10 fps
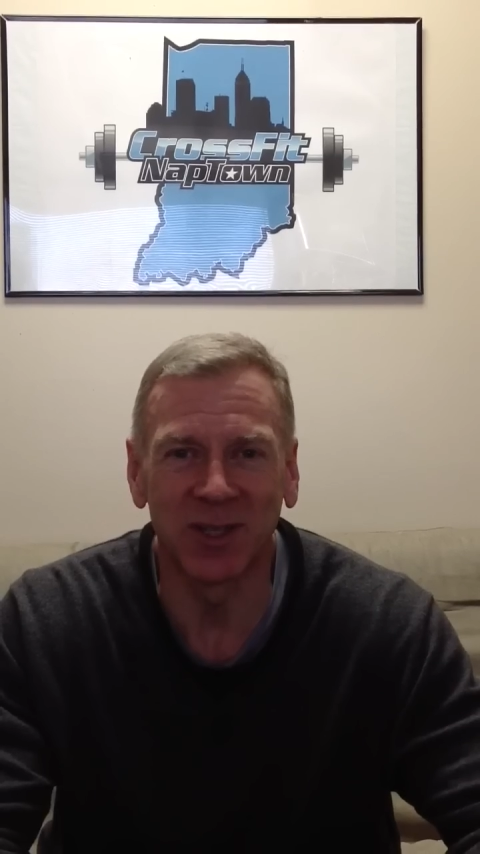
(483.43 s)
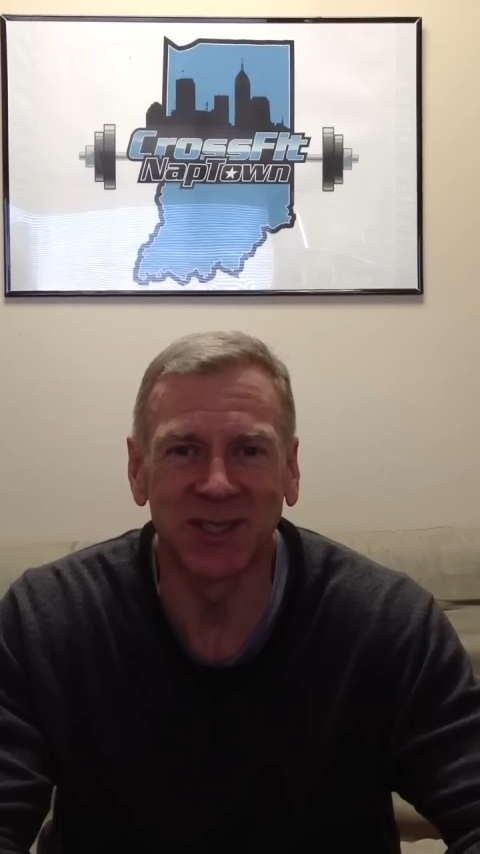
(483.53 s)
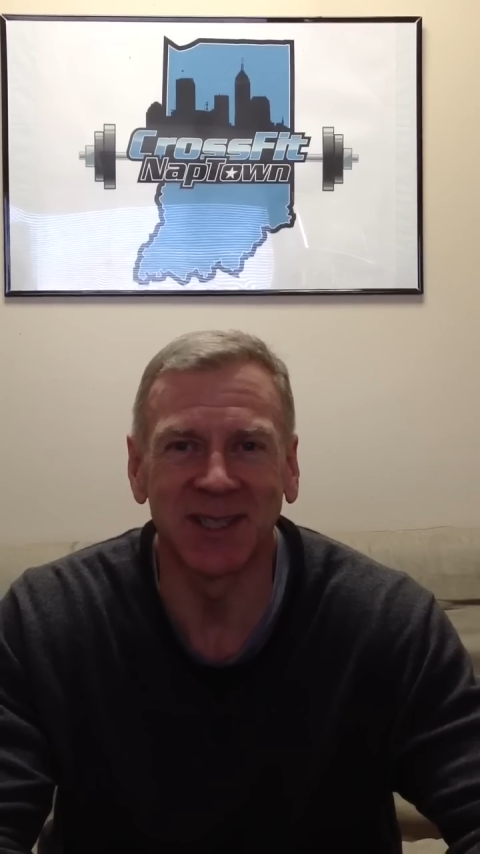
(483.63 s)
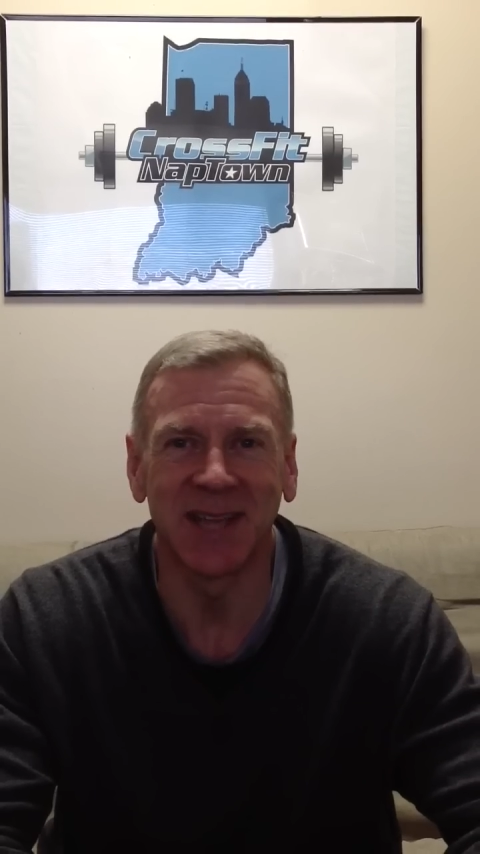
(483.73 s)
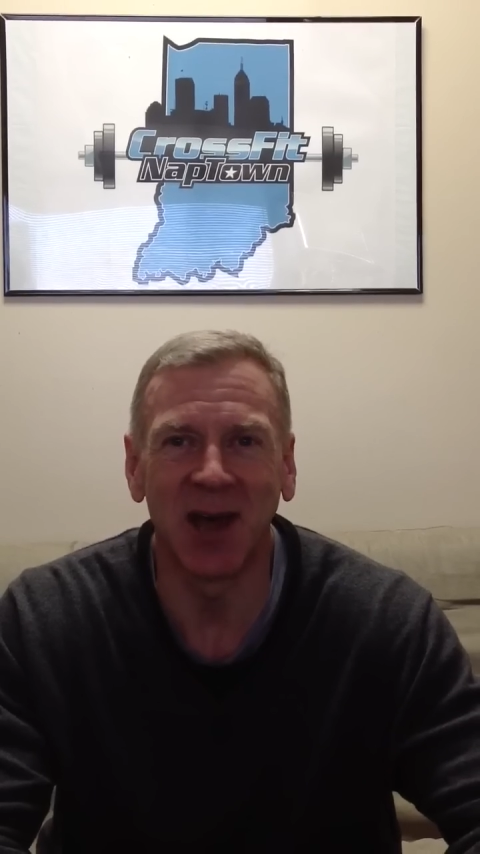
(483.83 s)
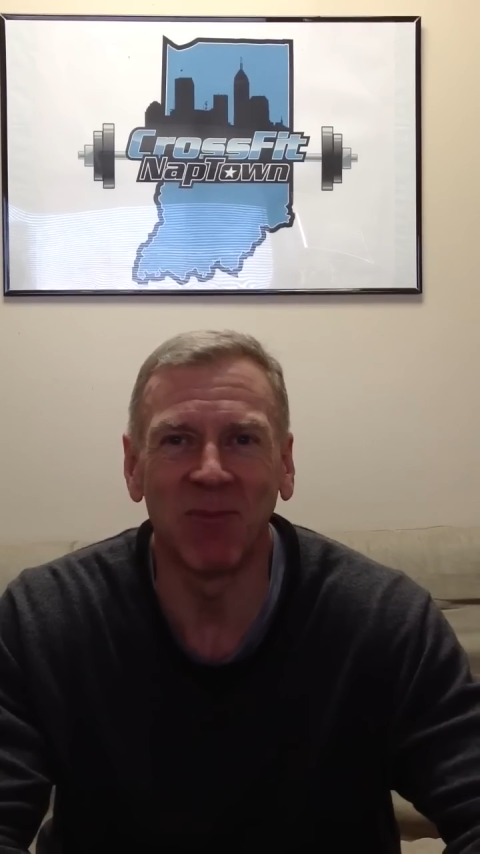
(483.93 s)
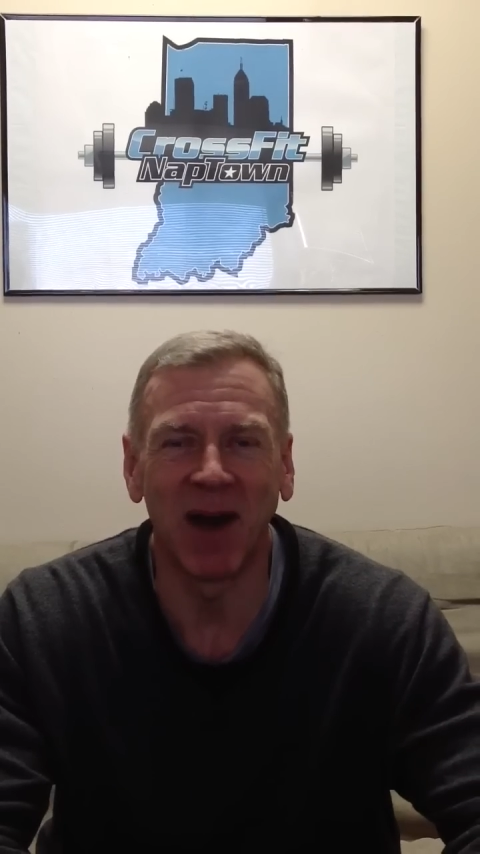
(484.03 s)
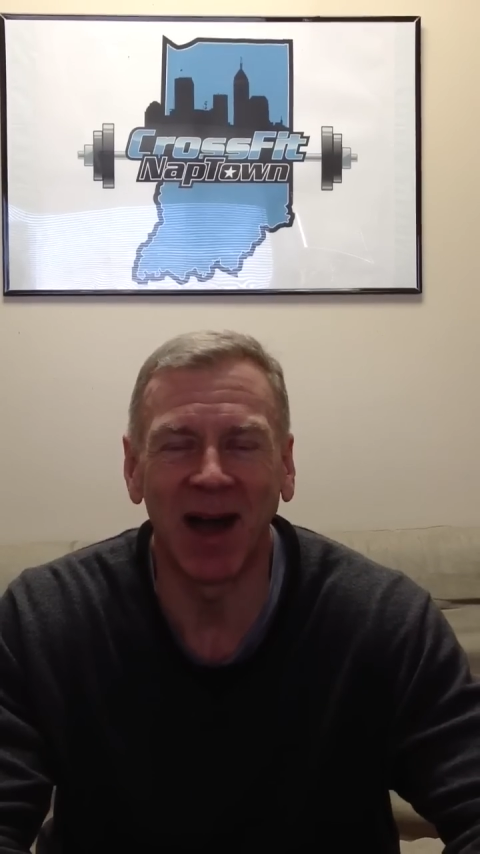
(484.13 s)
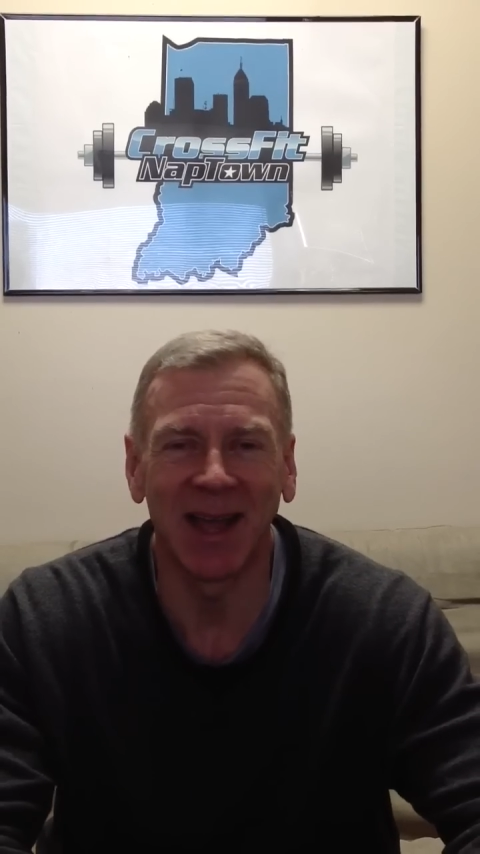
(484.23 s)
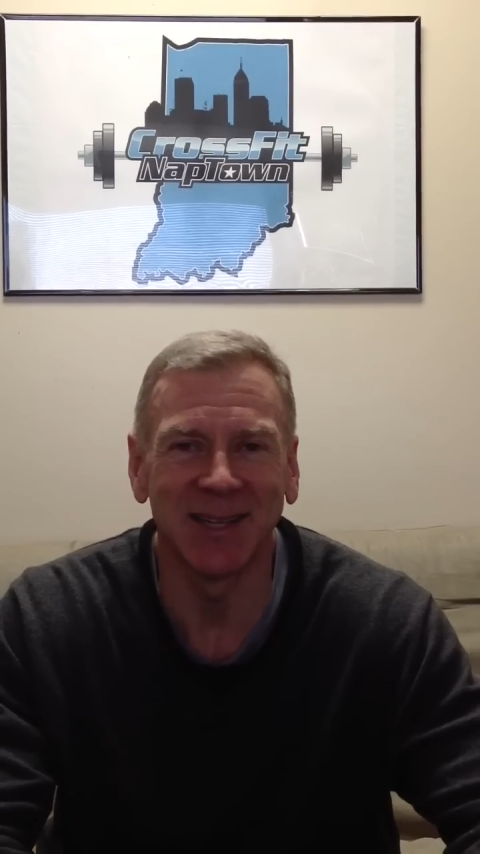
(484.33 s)
sit down
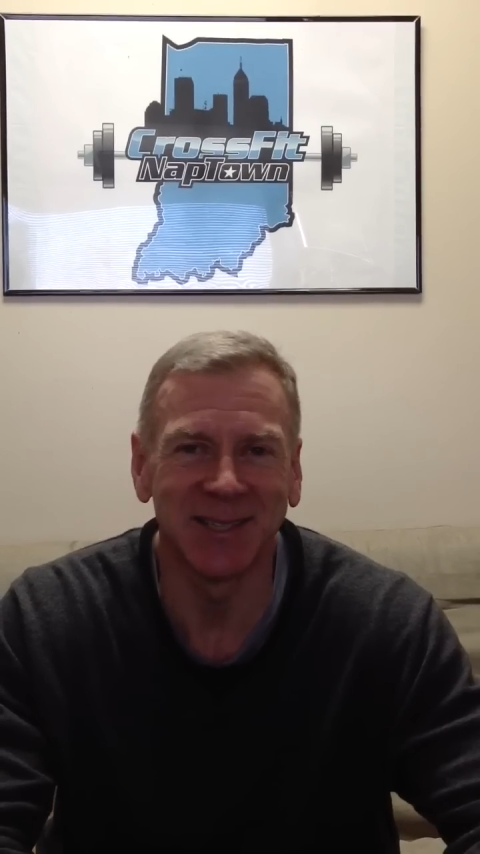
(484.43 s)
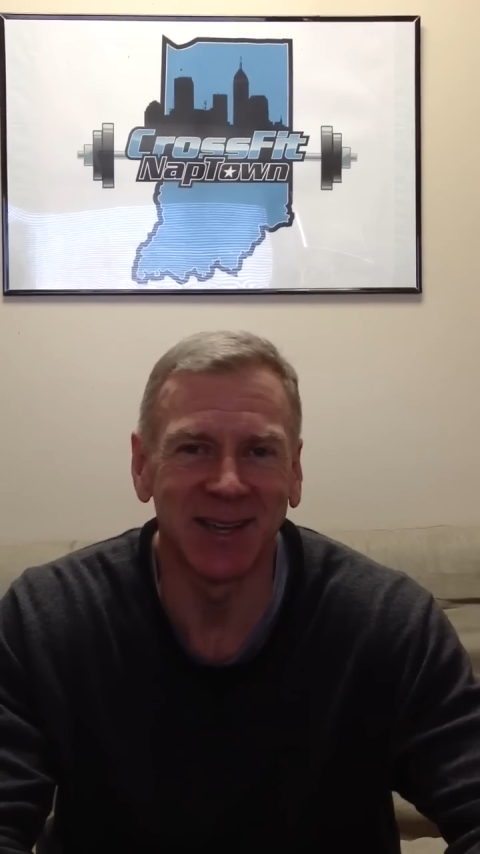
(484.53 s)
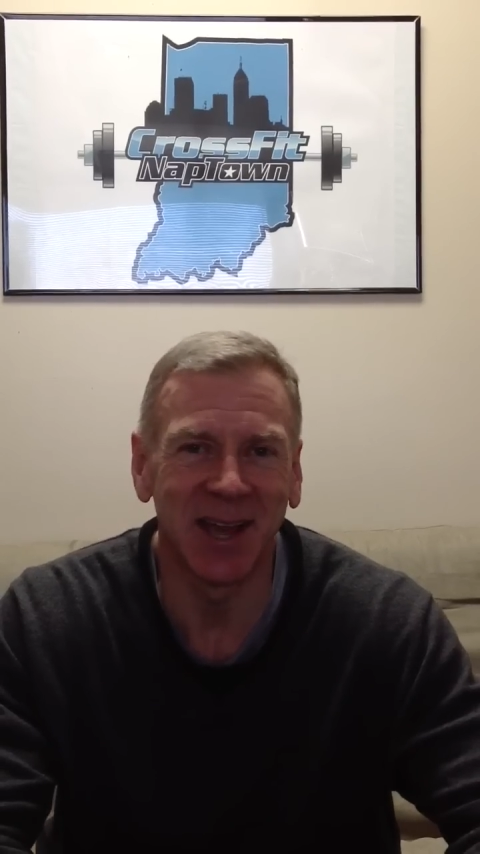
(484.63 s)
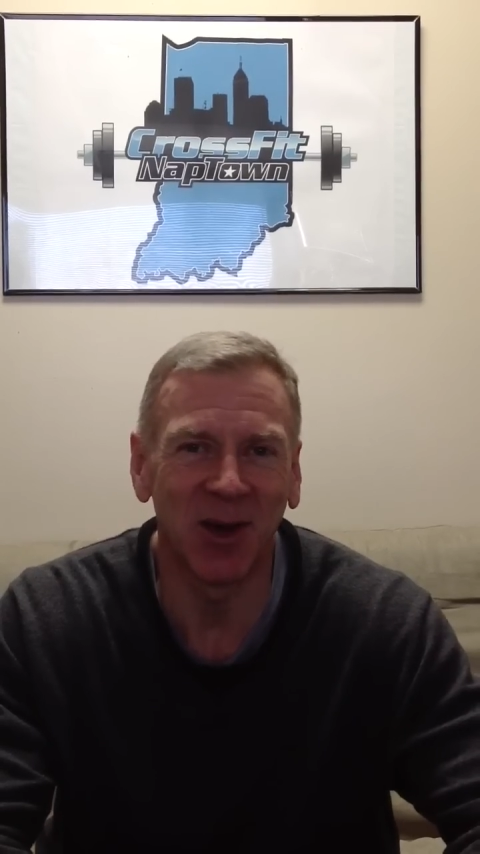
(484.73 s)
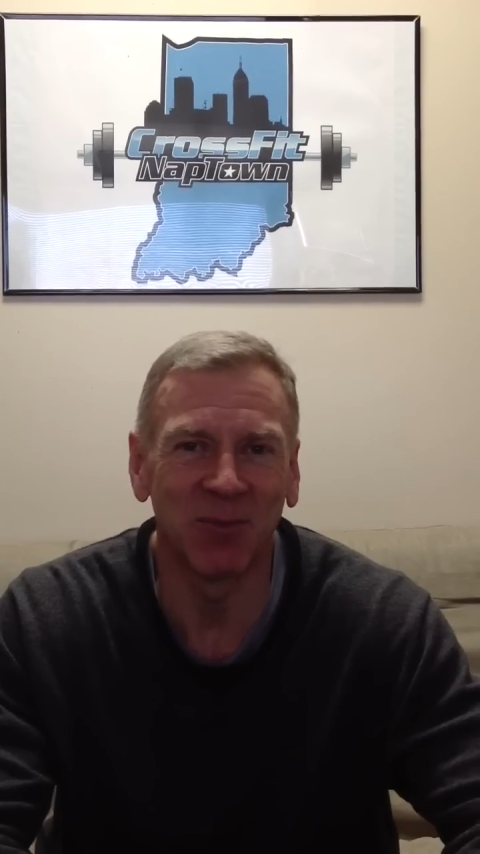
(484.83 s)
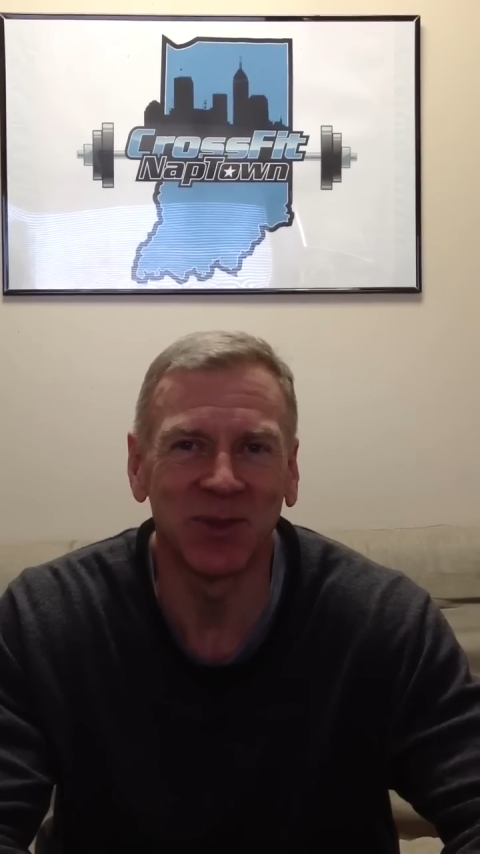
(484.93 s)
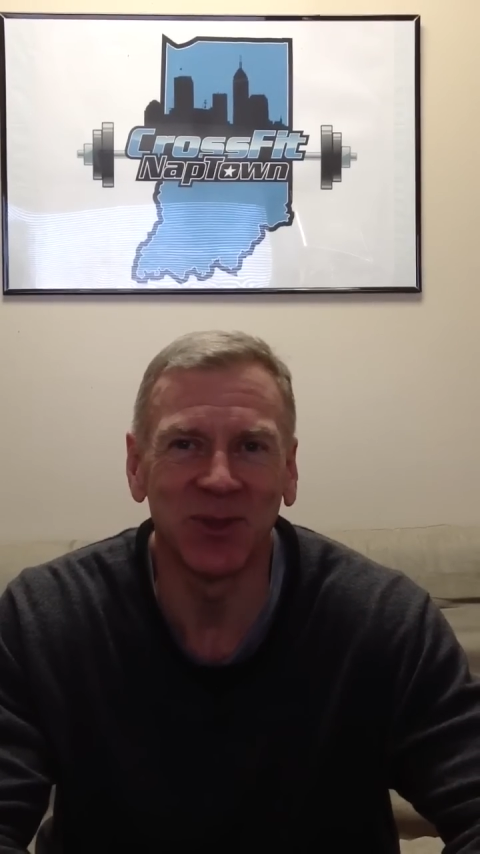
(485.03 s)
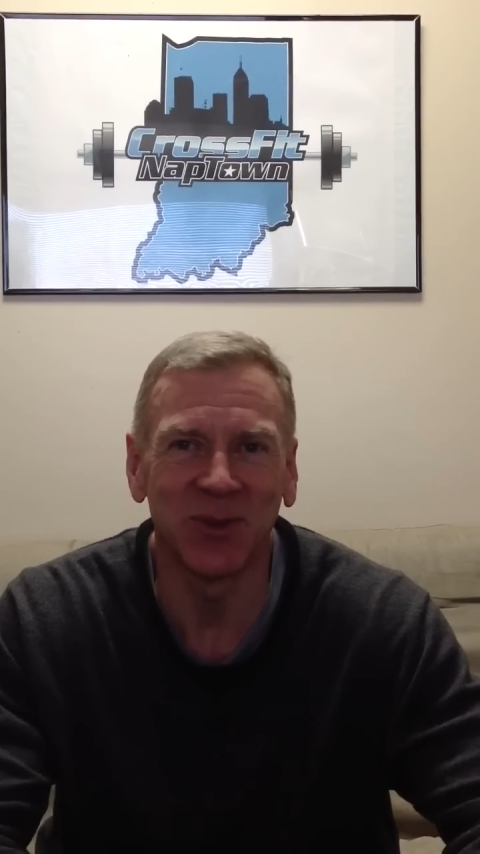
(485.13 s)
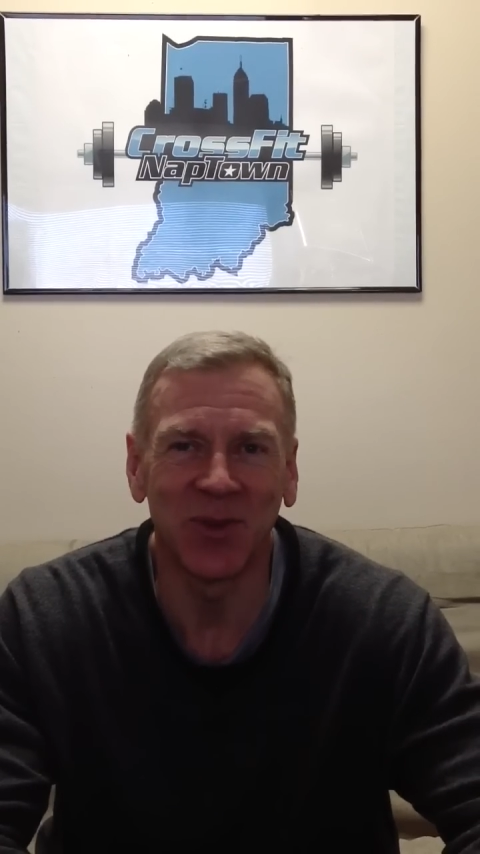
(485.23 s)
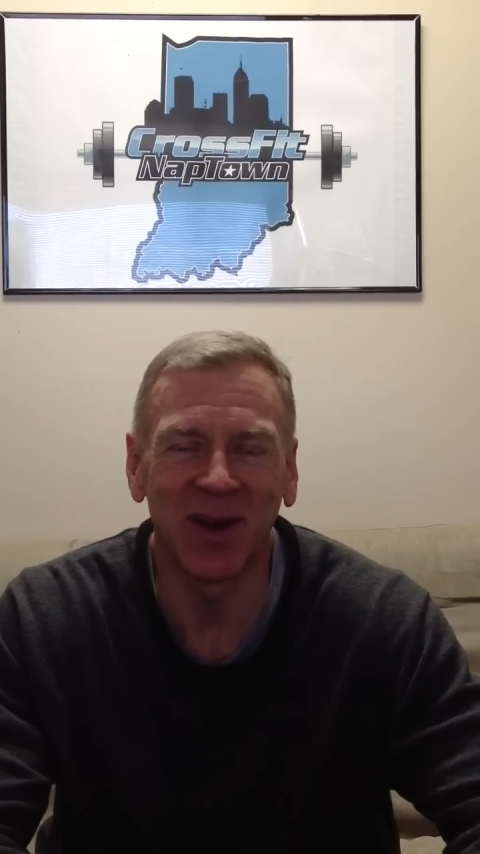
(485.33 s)
behind you and help
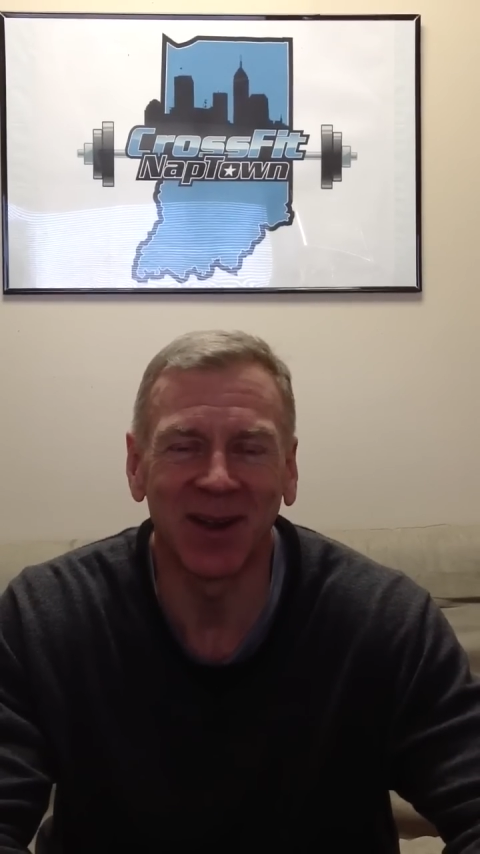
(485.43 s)
you